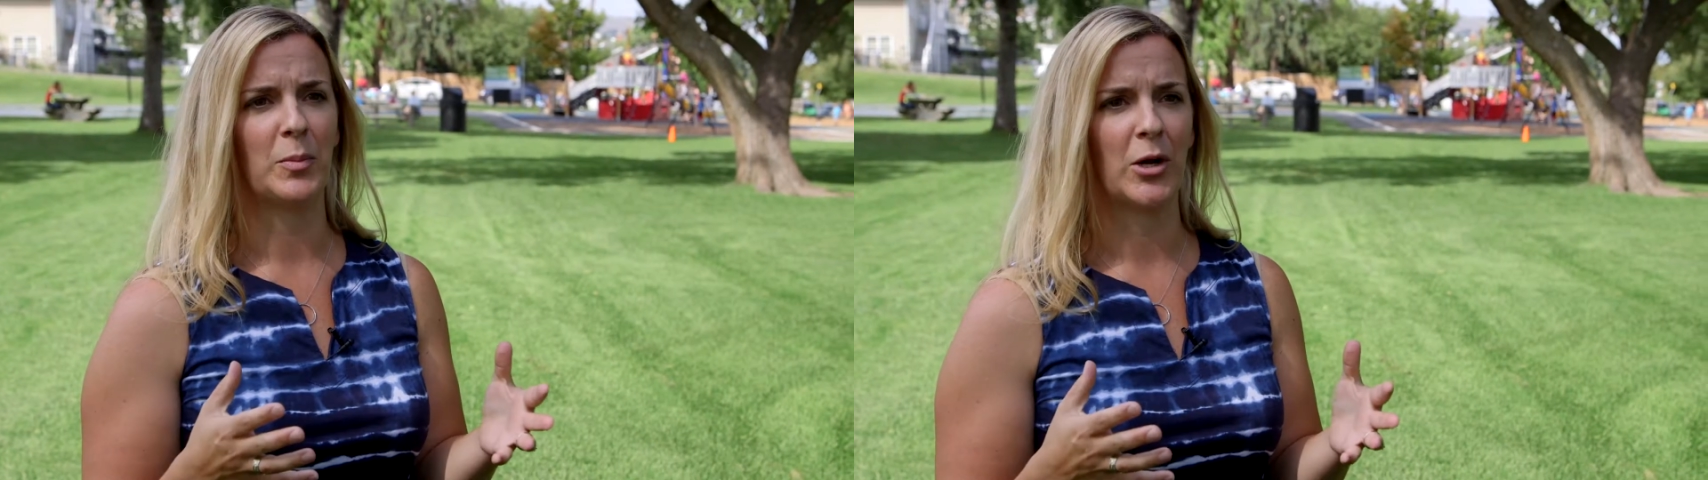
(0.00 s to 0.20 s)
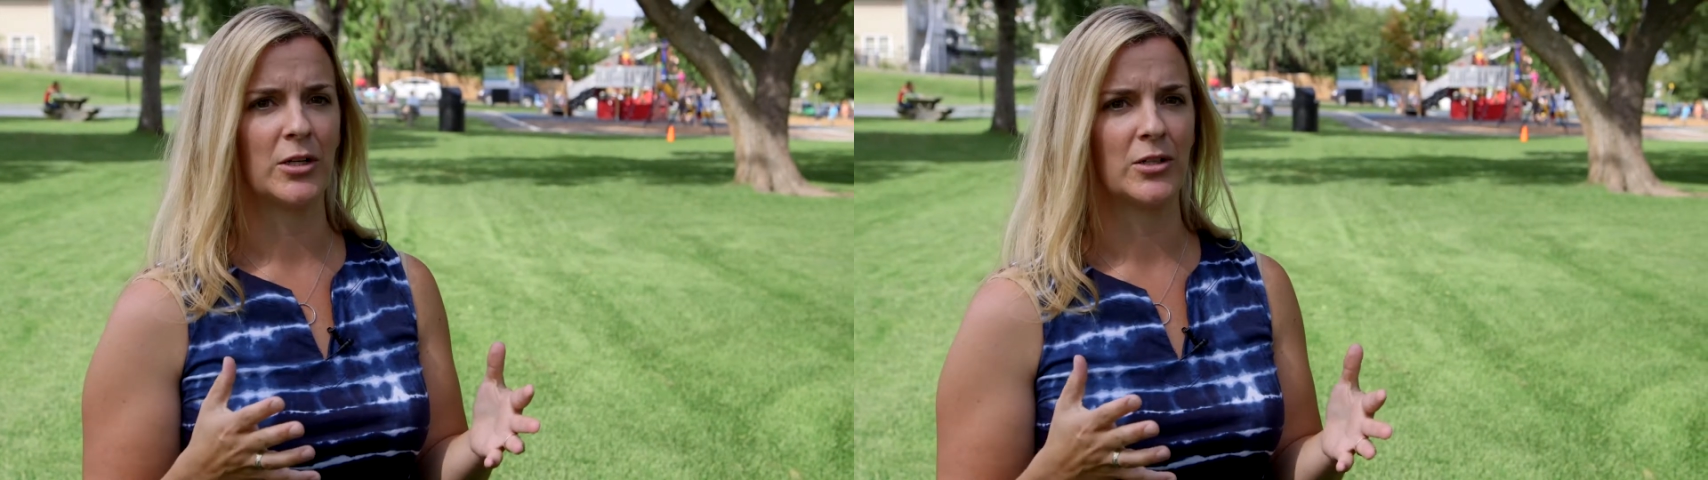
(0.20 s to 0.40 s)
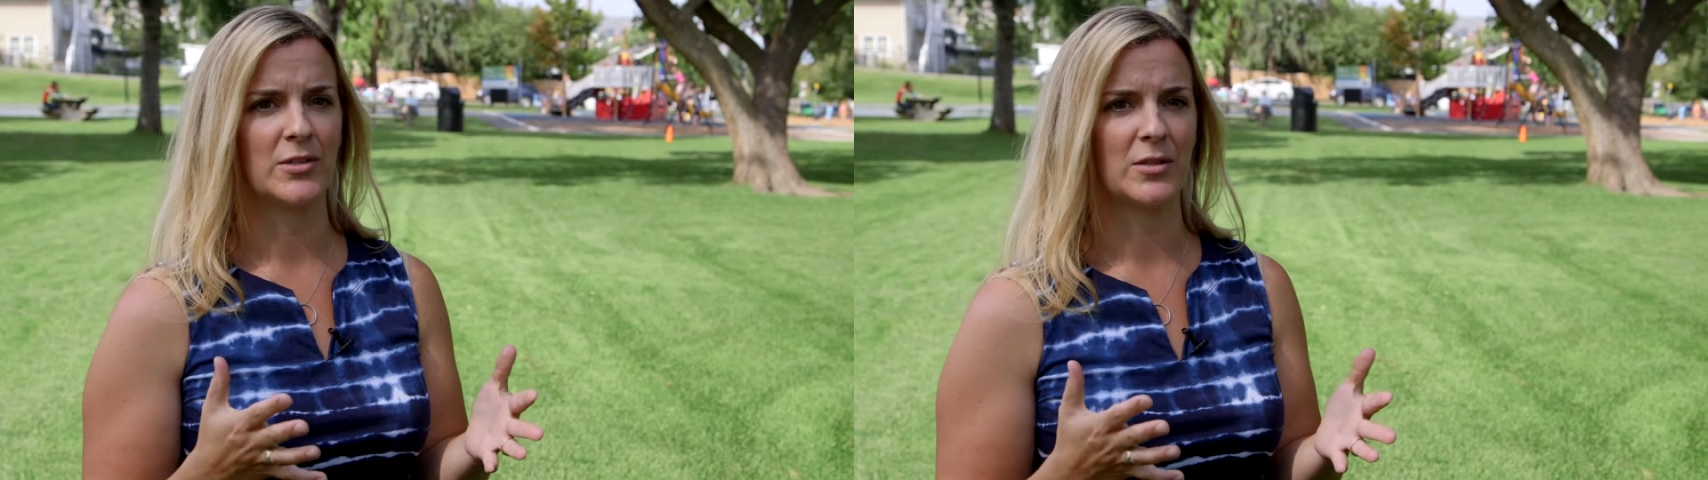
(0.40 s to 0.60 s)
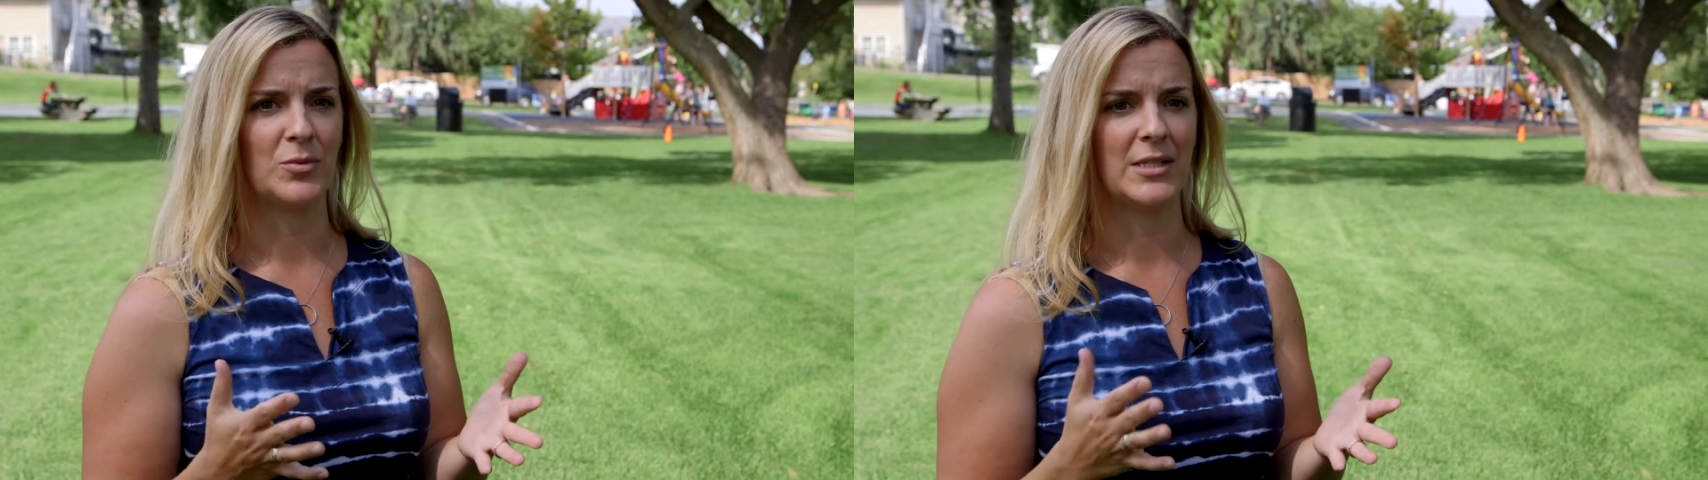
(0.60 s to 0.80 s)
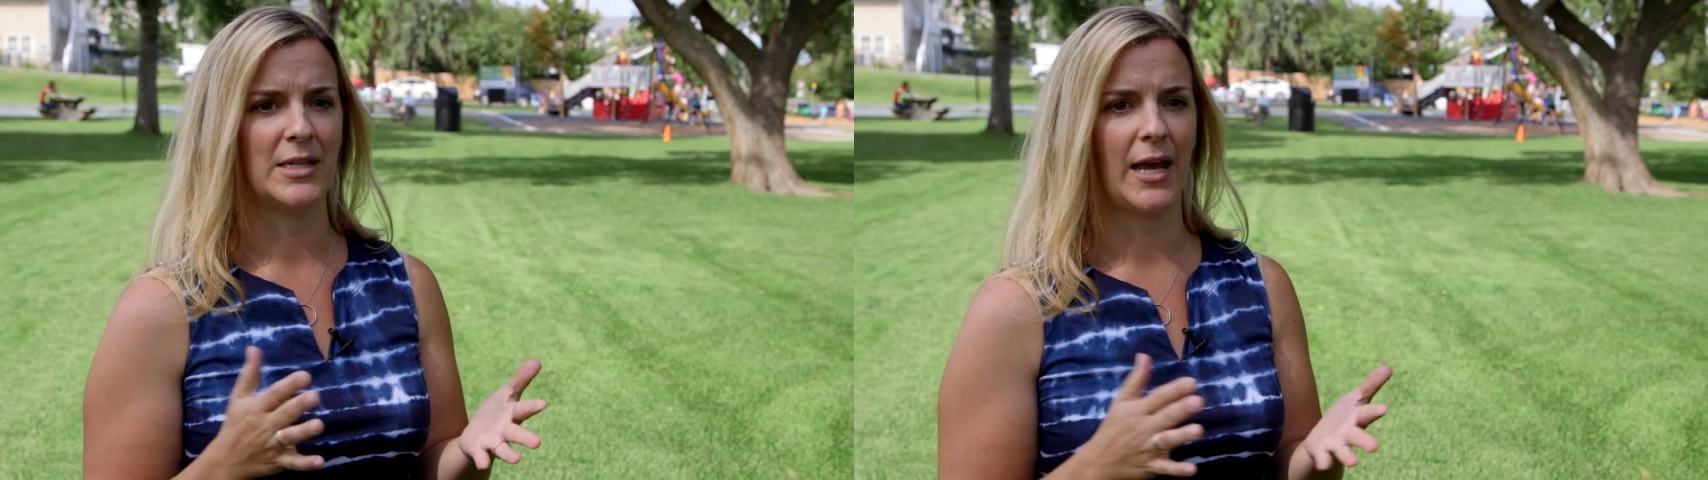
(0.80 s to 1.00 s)
partners and
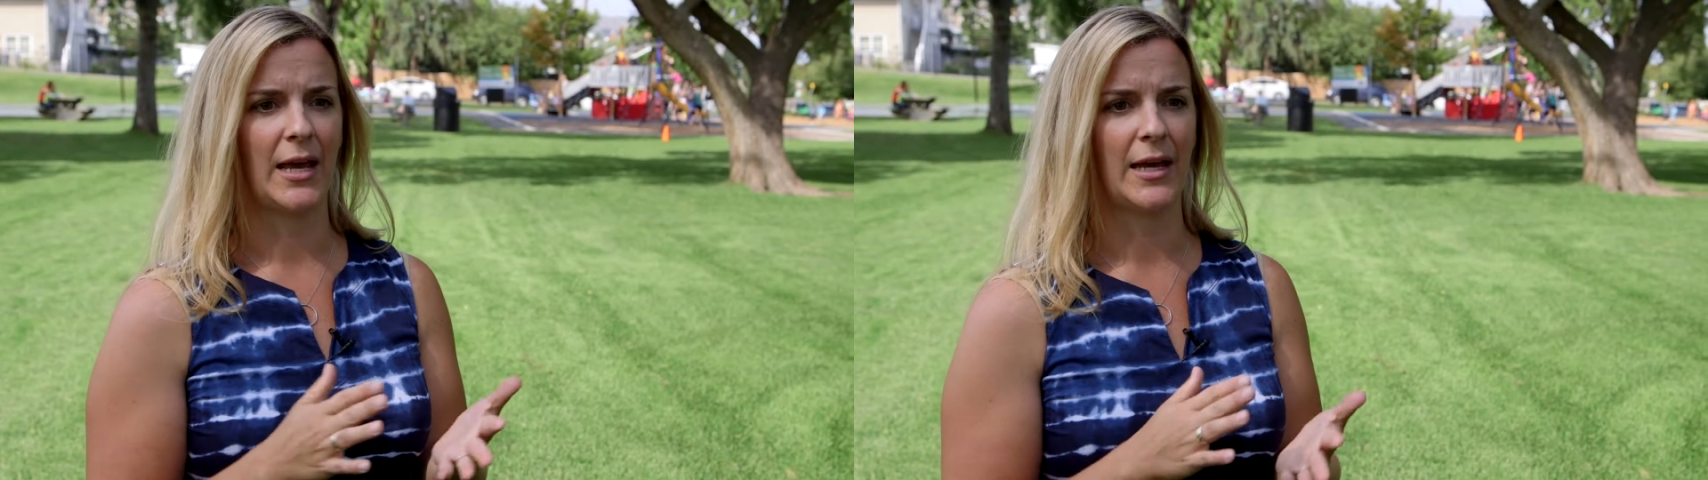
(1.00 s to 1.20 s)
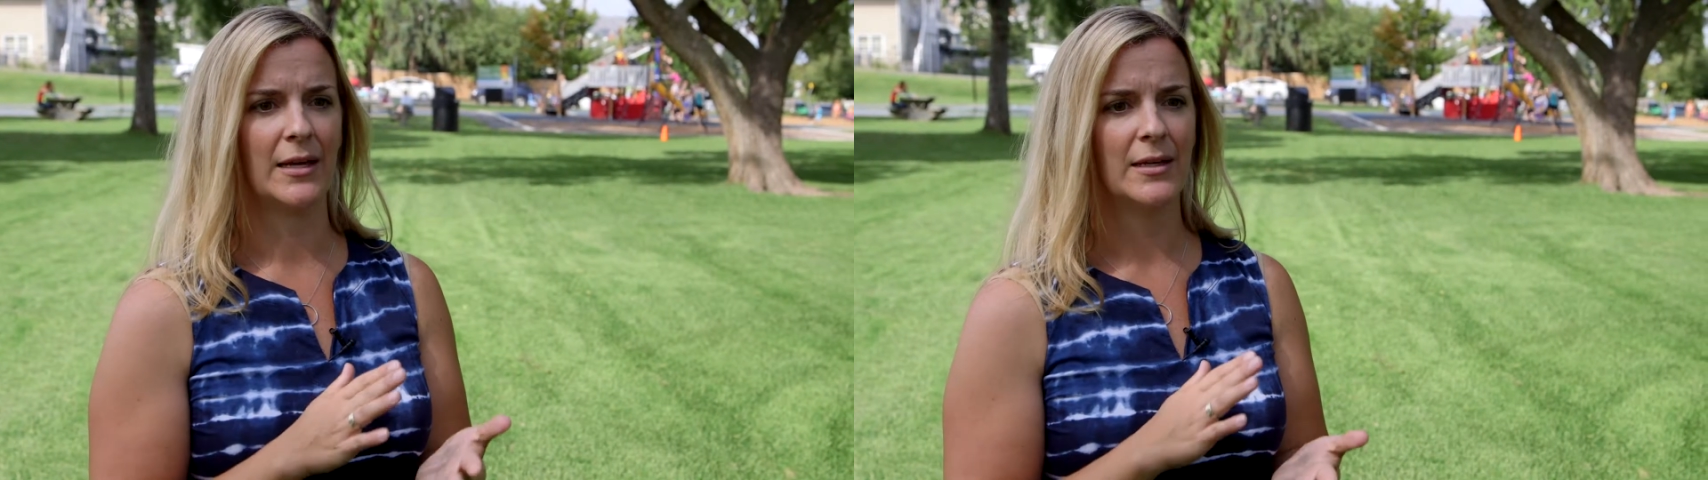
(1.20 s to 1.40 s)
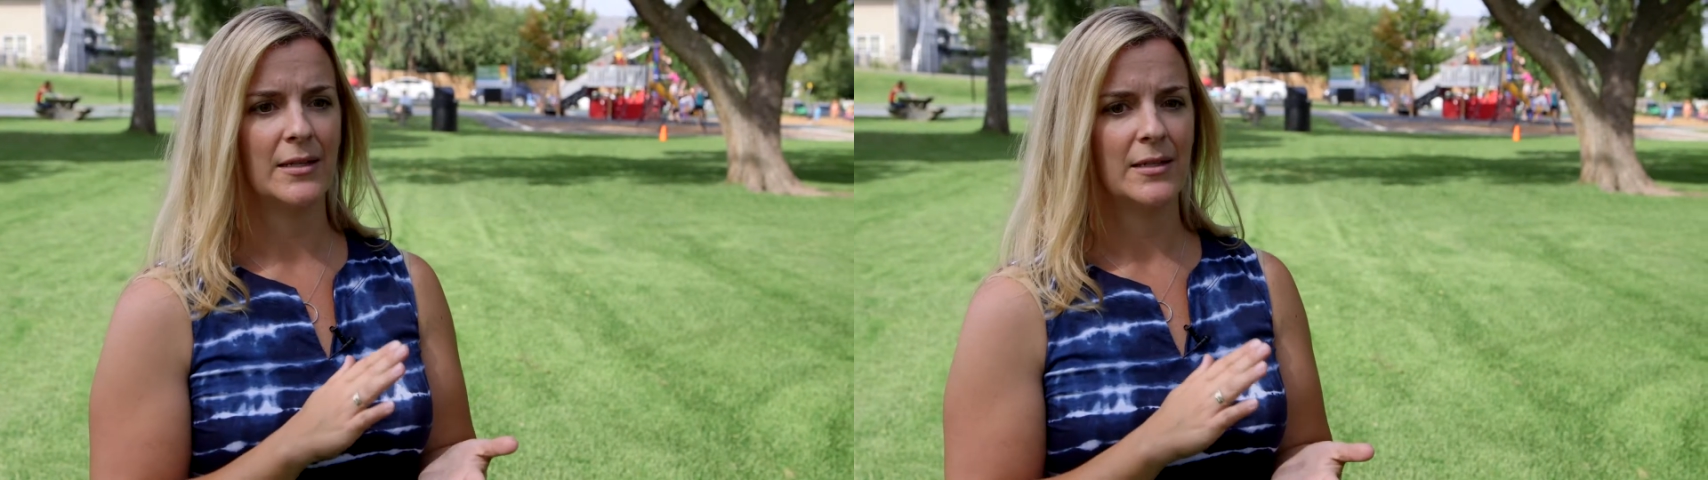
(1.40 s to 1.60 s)
we say,